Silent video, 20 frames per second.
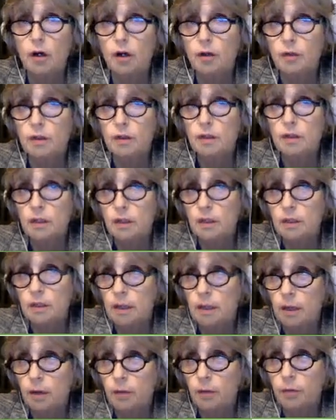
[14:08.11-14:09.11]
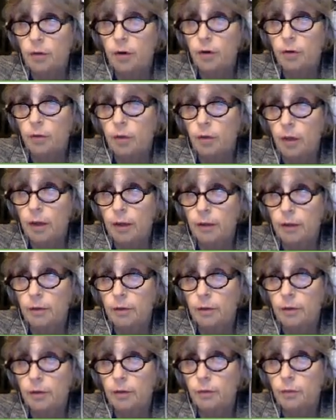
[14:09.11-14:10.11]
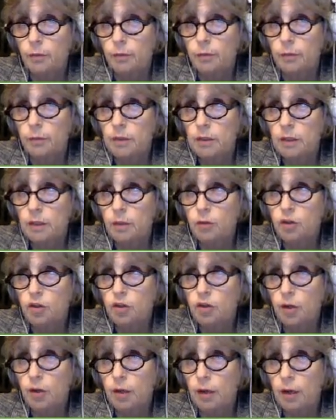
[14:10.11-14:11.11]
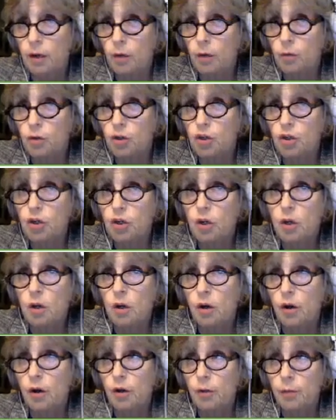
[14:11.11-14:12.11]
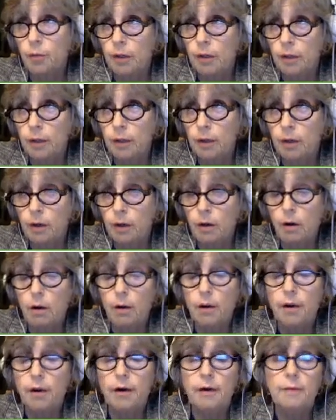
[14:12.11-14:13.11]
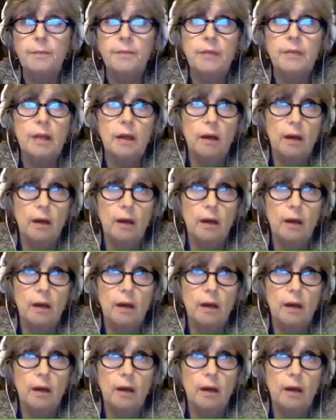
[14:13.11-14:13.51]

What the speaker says: Are you sitting down? Are you lying? Are you slouched on a couch? Are you eating in a car?